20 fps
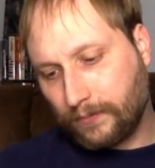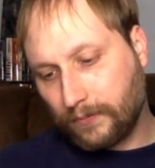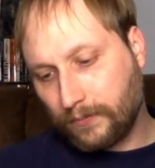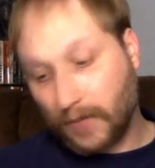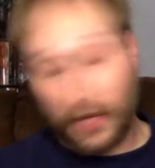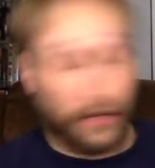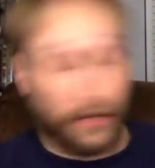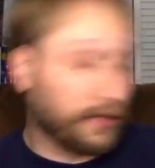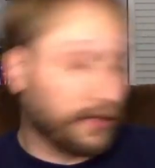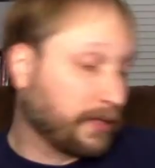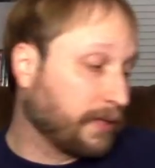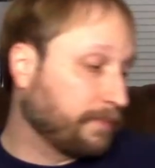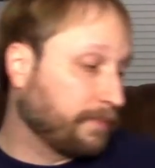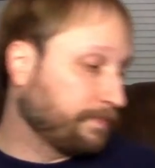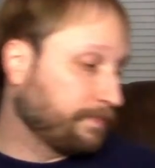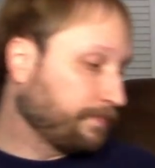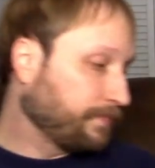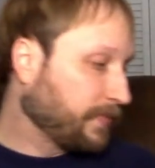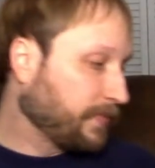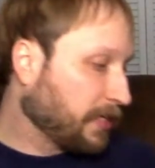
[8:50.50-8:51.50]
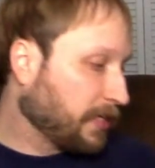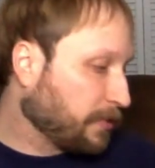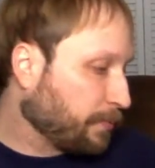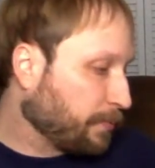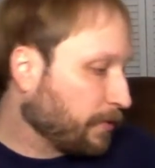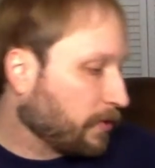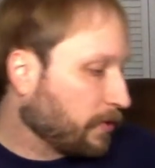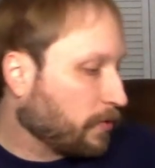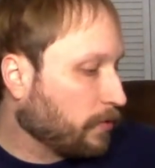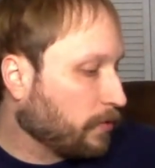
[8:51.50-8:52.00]
I like that. That's
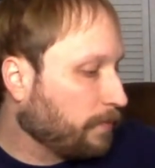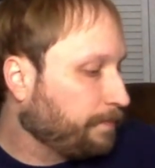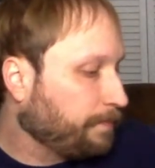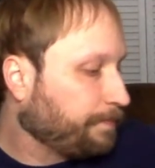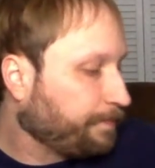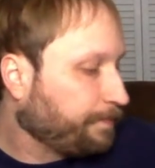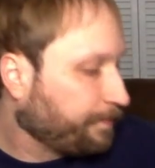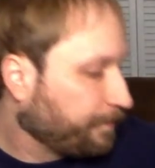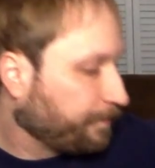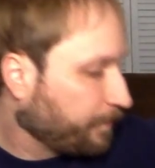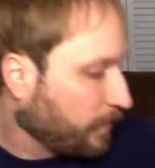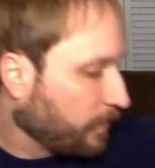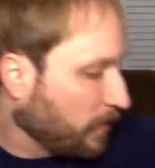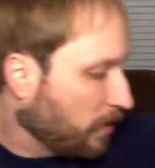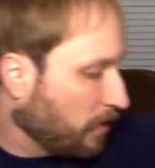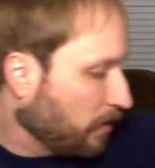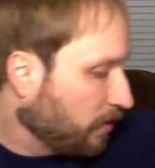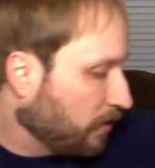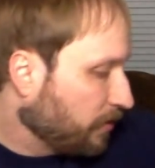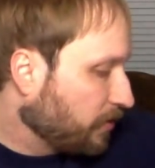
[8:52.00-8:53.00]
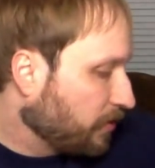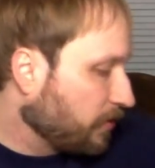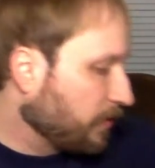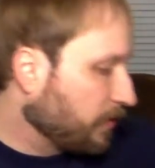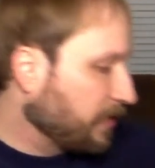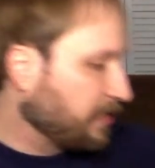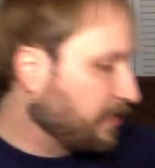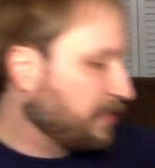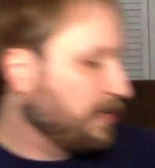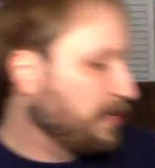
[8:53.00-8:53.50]
pretty cool. So
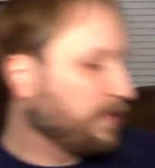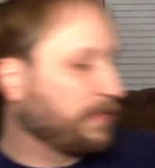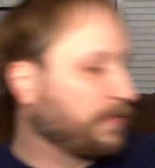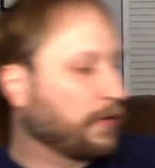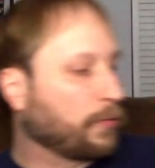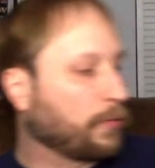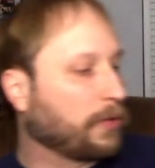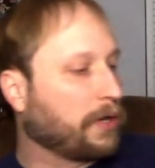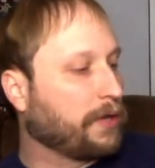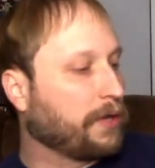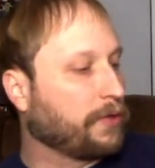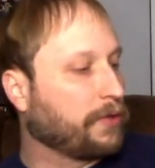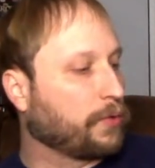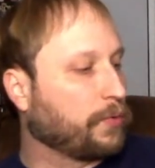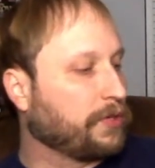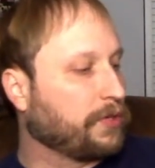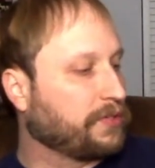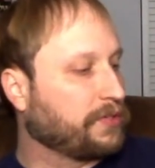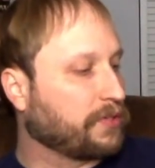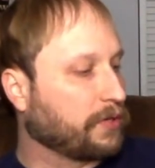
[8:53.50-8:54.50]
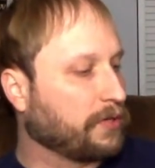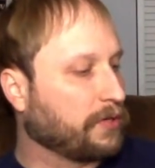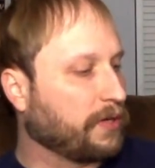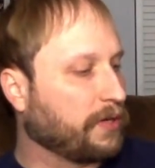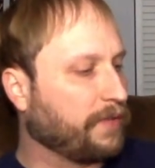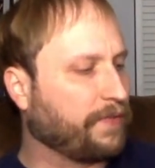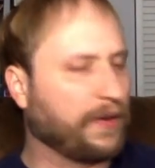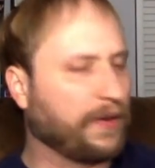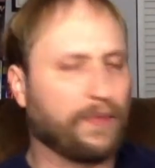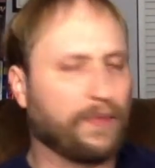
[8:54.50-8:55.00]
let's see if there were other ones or
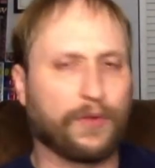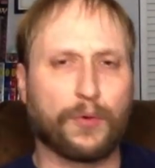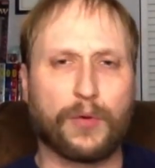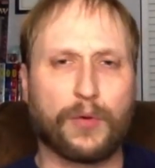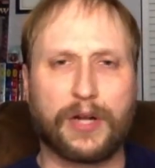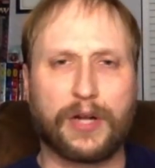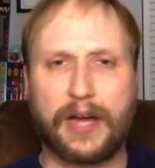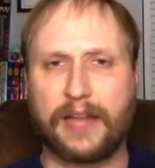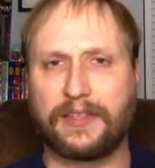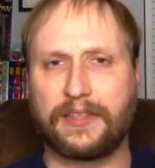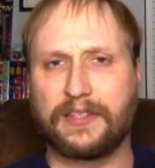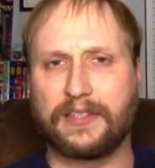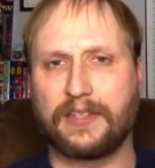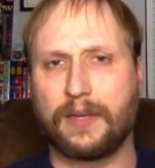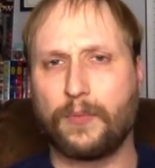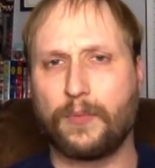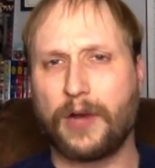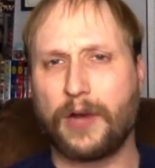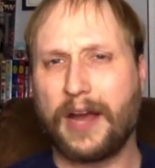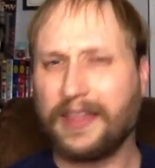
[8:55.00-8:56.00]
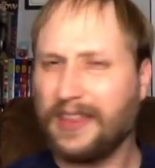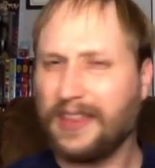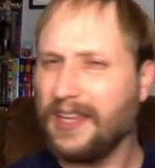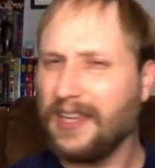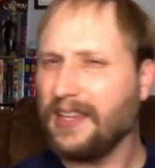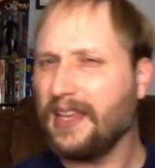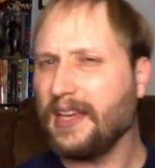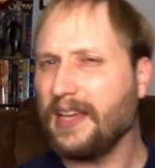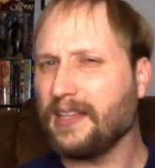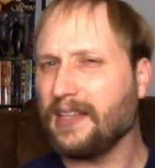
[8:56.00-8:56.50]
if everyone got the same one. I think
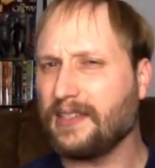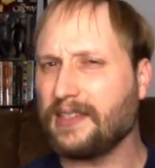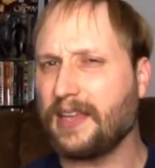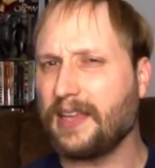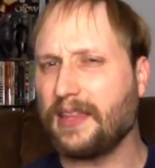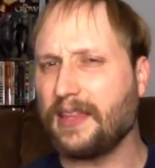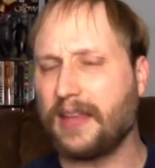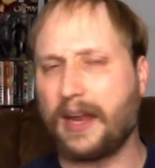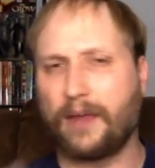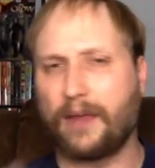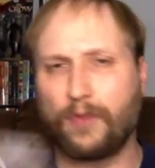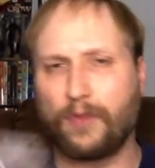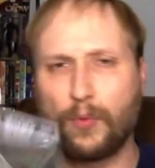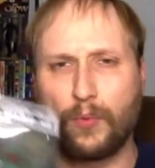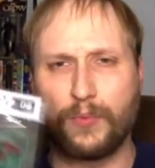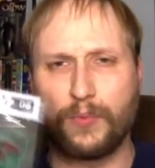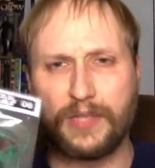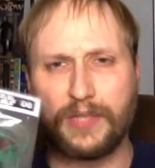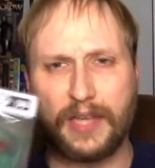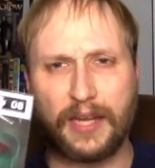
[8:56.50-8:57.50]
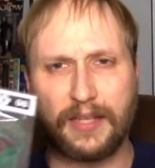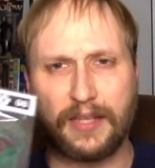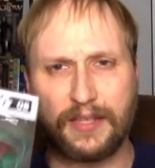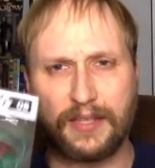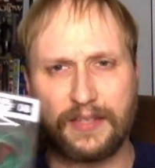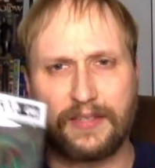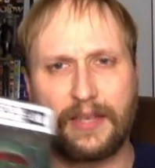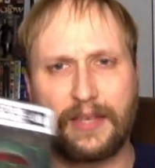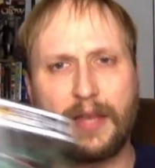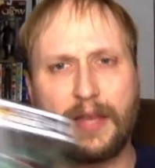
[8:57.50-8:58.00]
they had said that everyone was getting the
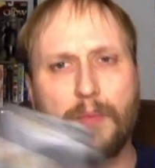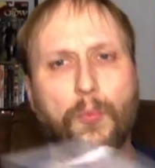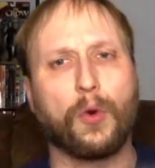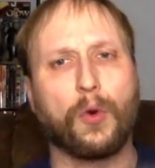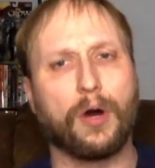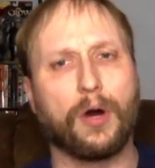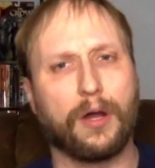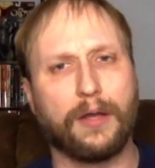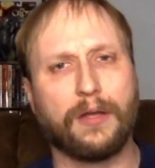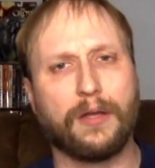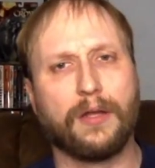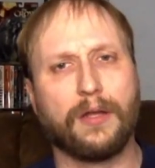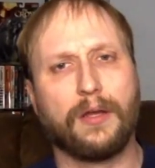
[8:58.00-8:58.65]
same one.